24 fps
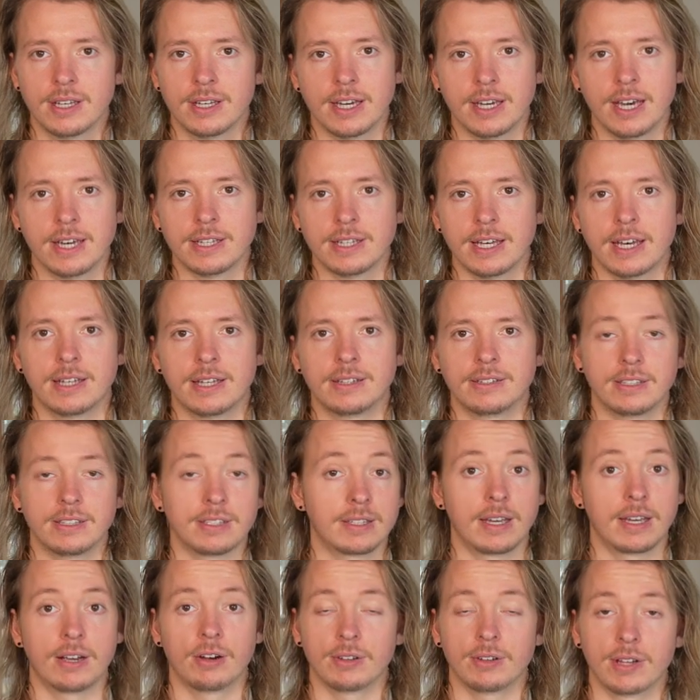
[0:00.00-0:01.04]
And then
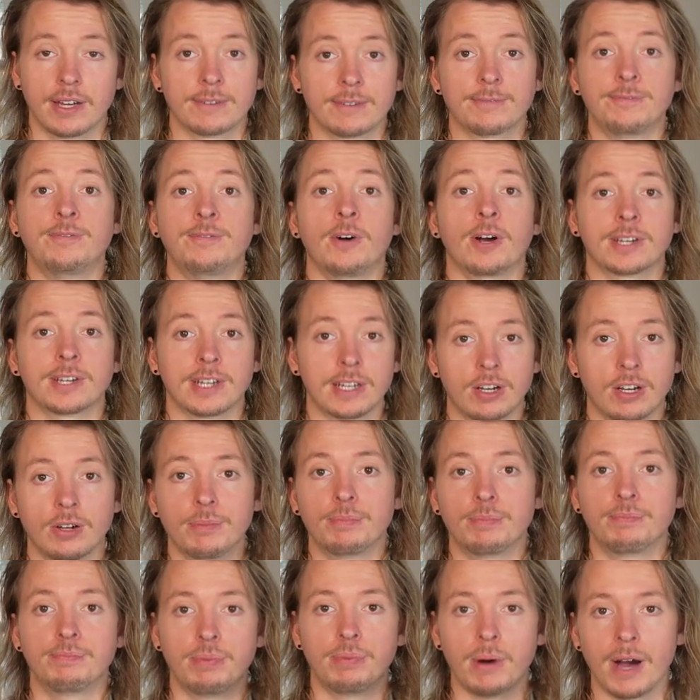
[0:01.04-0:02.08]
they're like, fuck it, I'll
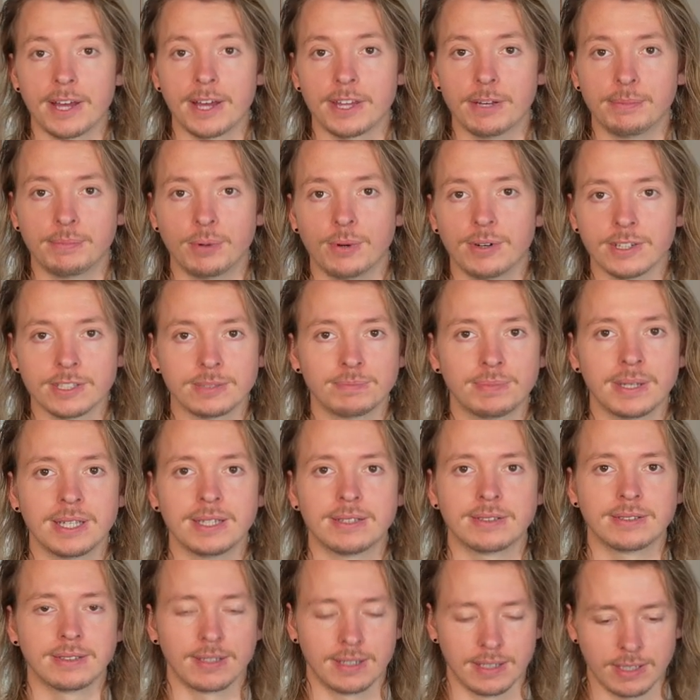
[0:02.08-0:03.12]
buy the boys
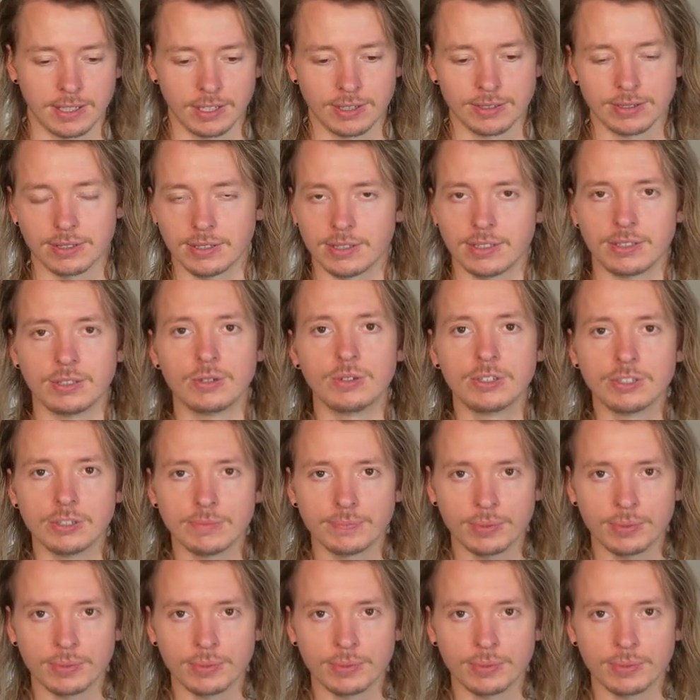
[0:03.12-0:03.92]
pizza, you know? So you and your